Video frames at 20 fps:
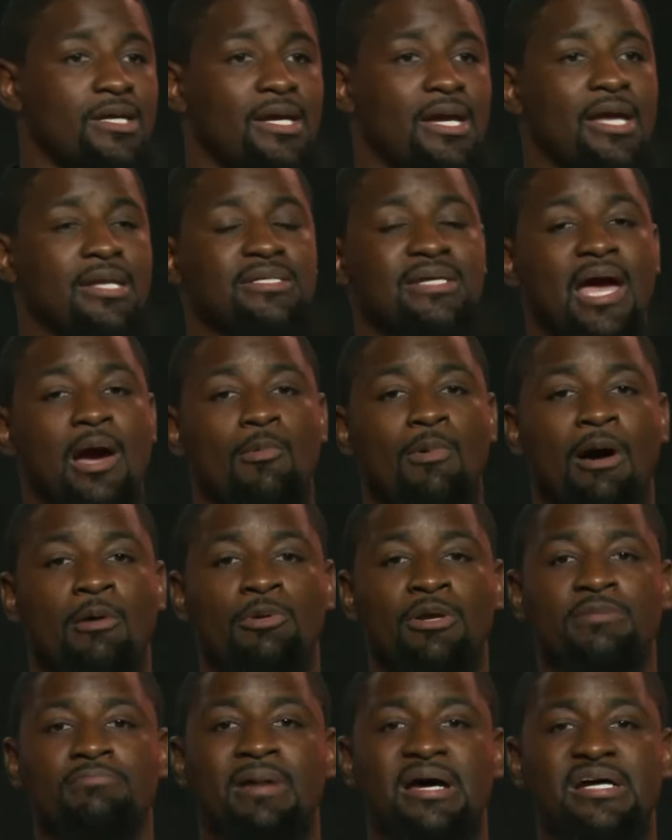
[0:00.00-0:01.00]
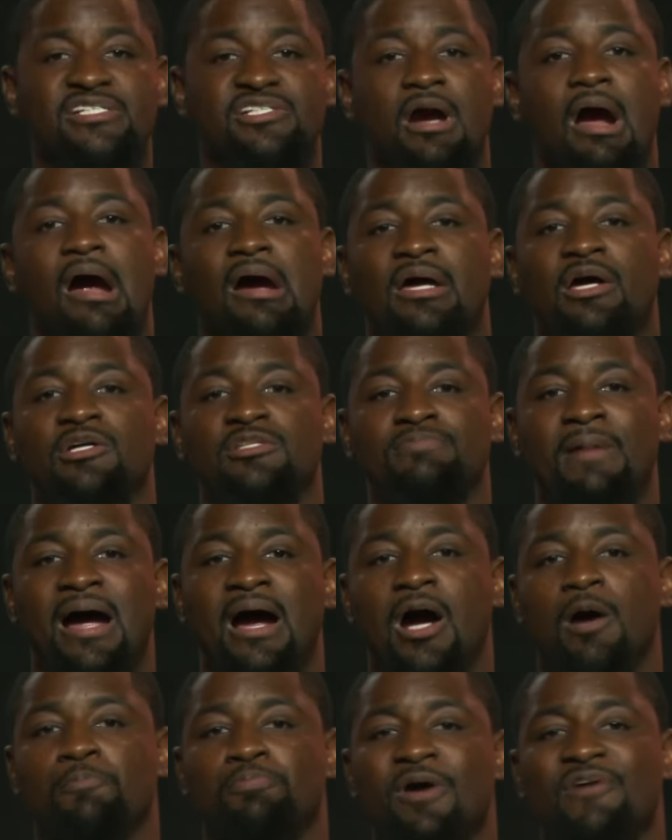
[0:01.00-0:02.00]
And yet, while we measure our health by
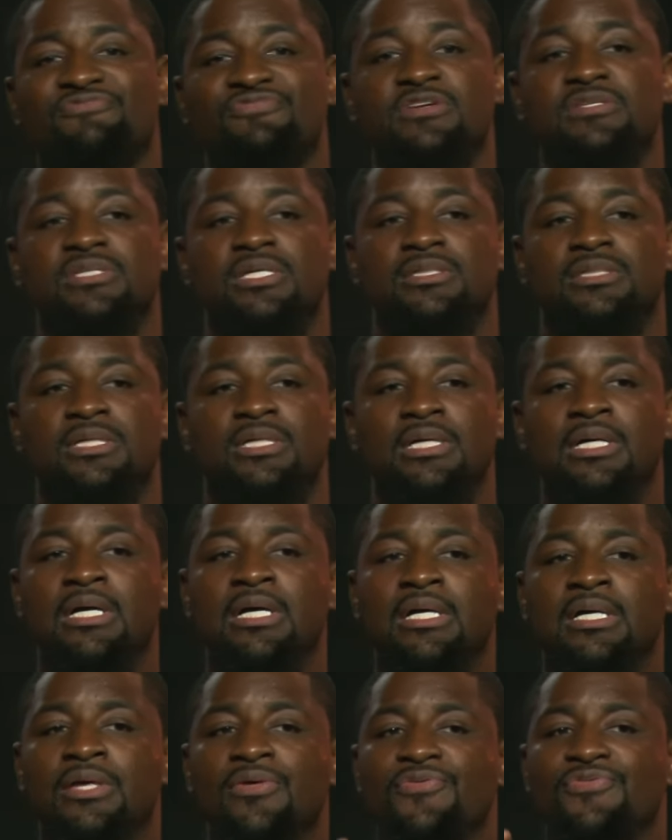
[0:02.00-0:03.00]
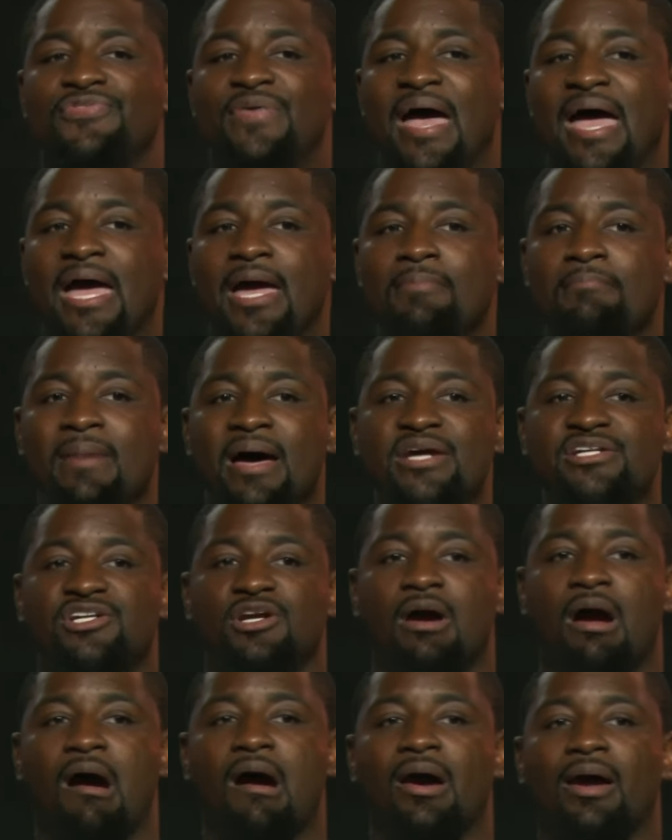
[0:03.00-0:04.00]
our preferences, they
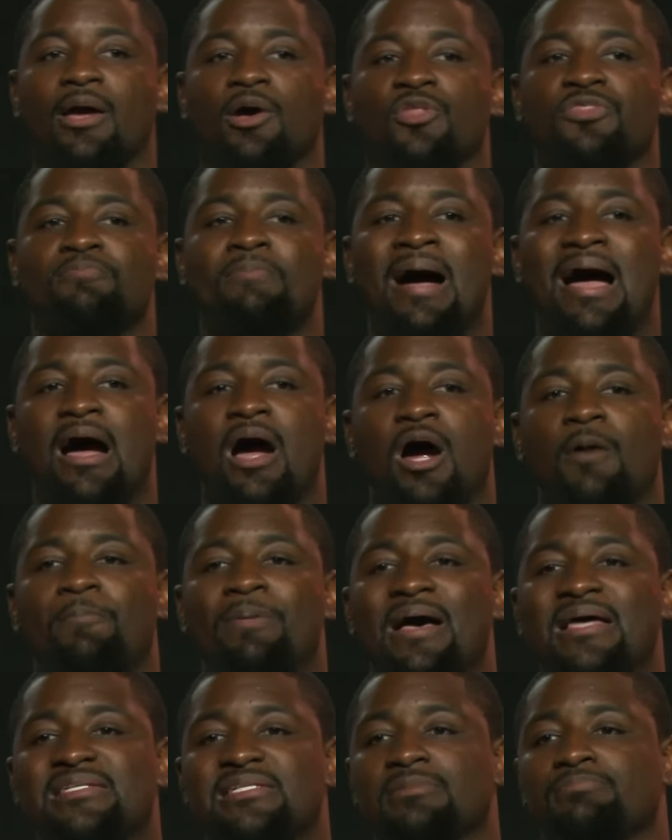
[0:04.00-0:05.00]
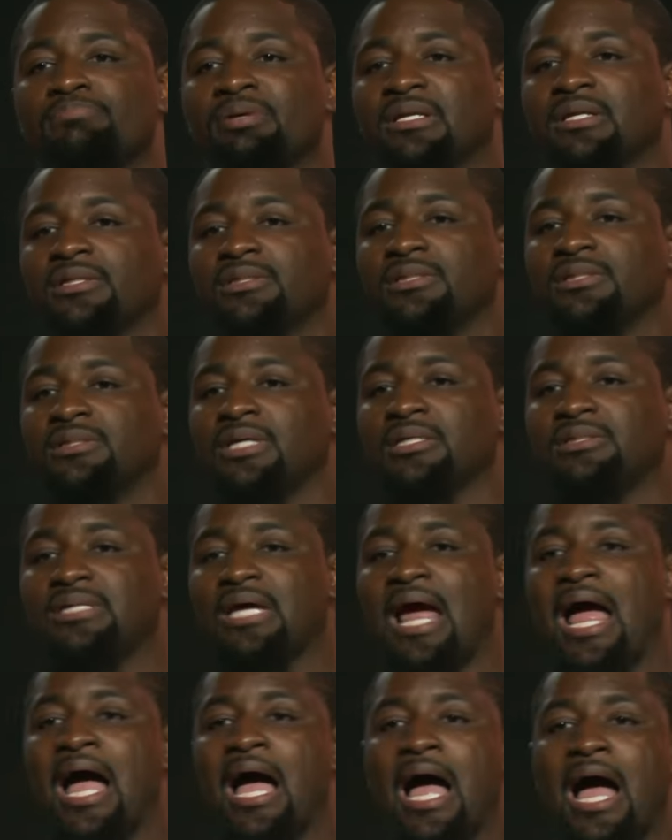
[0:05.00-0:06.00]
measure our health by our possibilities. They say,
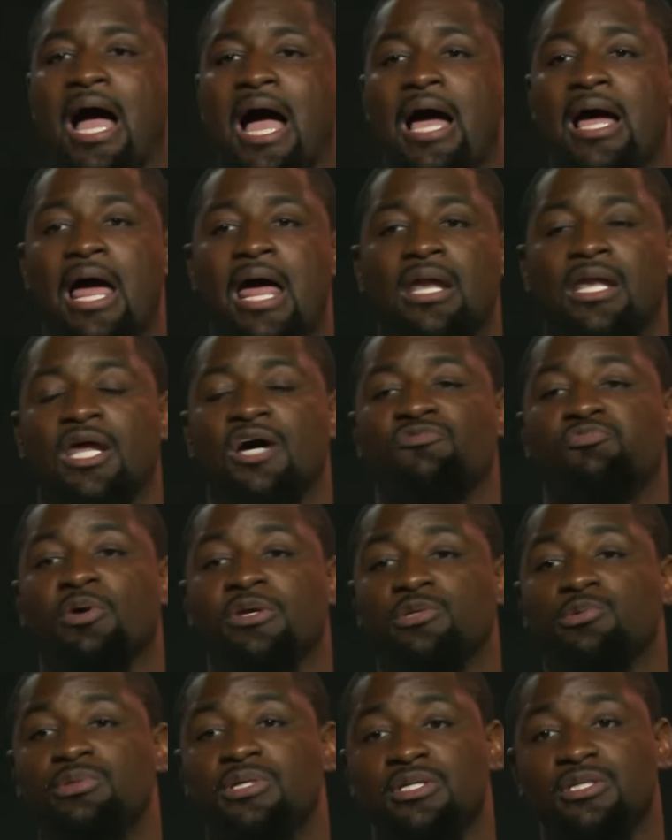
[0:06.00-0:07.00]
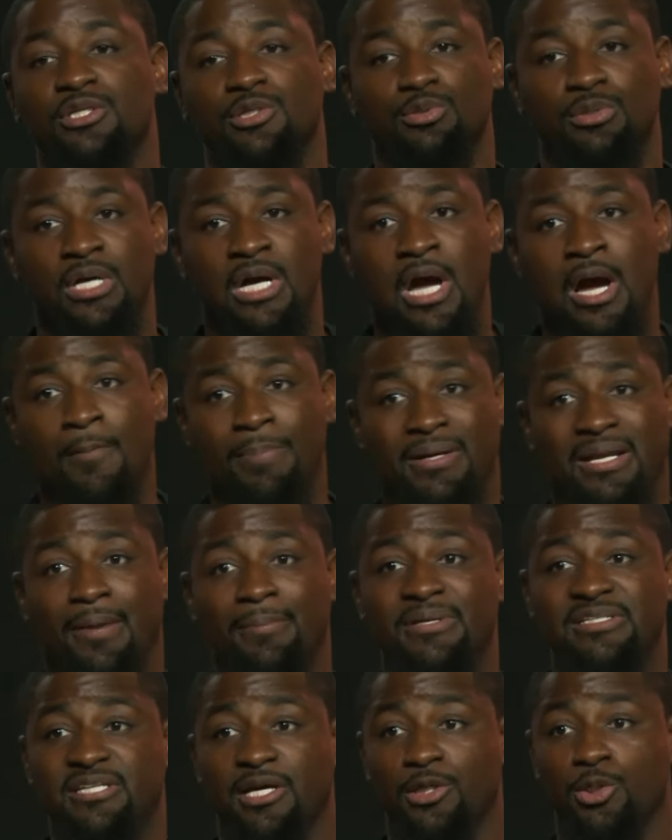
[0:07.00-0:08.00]
I, I, I love what you can do, but let
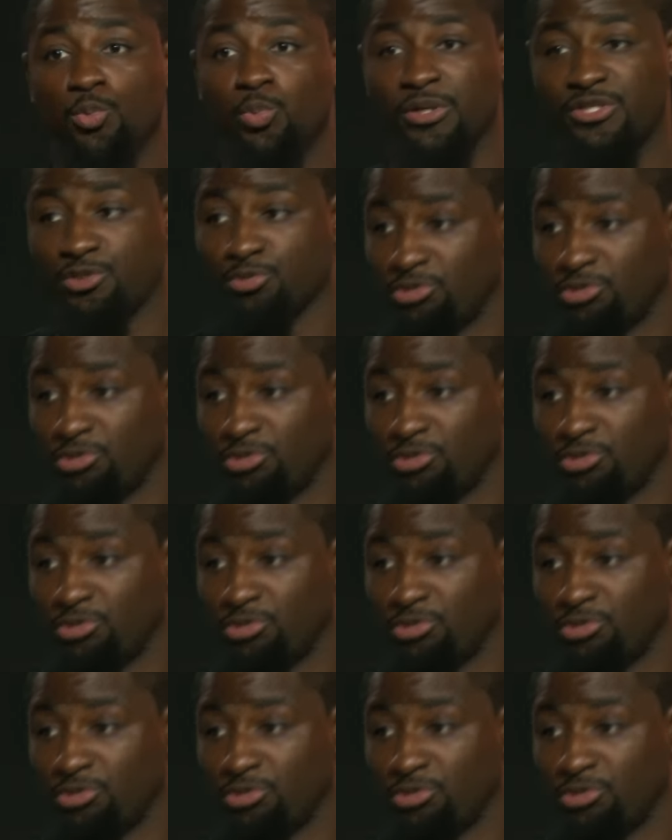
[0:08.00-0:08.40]
me tell you what you